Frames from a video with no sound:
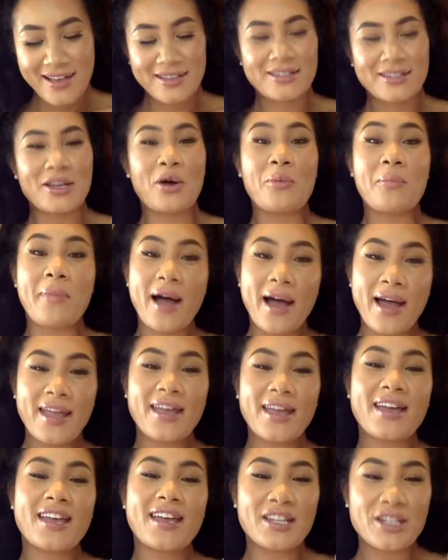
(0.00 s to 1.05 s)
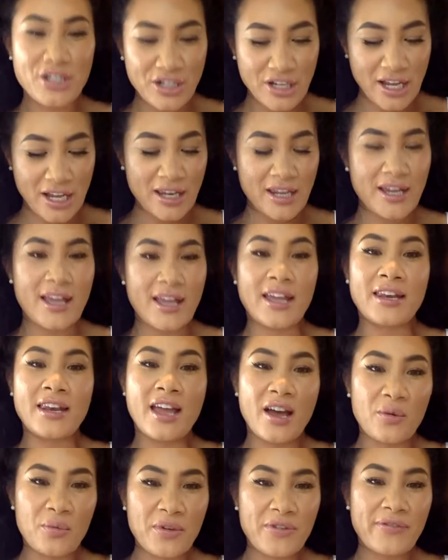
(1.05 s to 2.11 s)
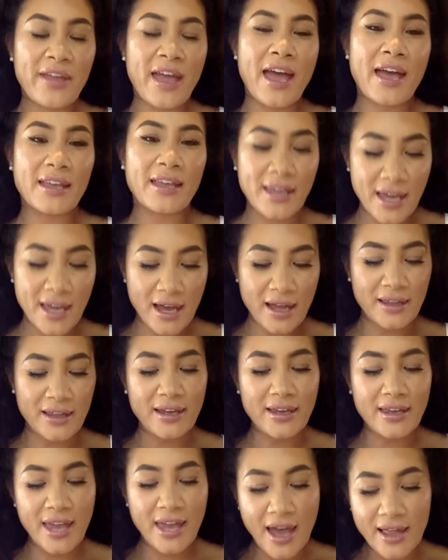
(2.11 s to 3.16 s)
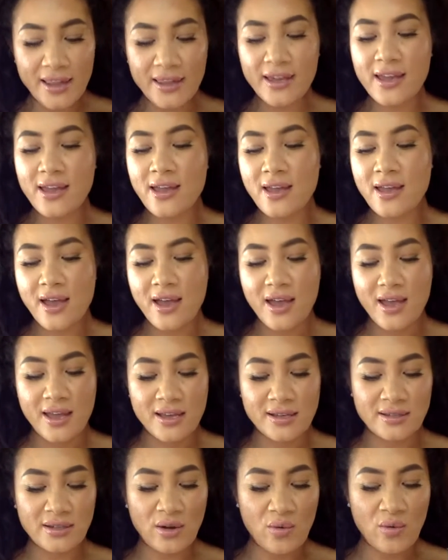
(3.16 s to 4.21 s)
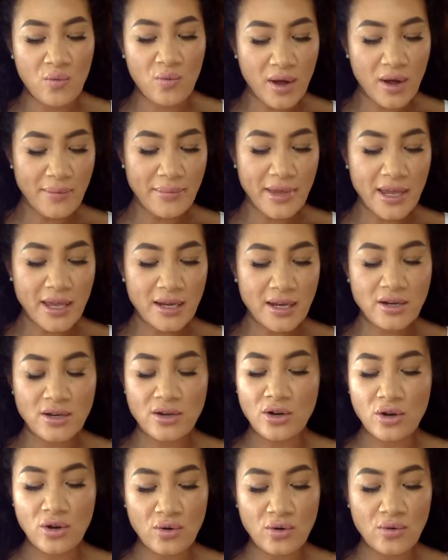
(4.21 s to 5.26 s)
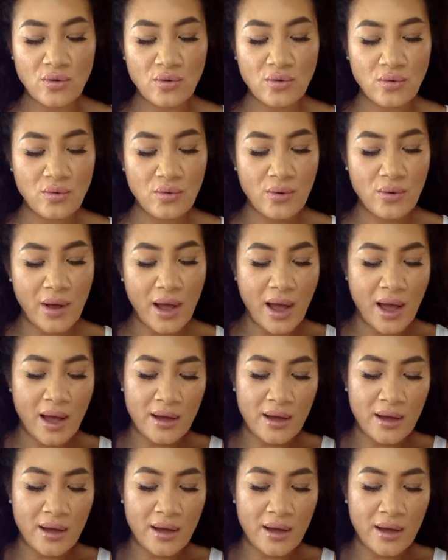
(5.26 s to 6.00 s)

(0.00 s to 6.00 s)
So Maya and Gina, and now we've got Kelly. Kelly is a woman who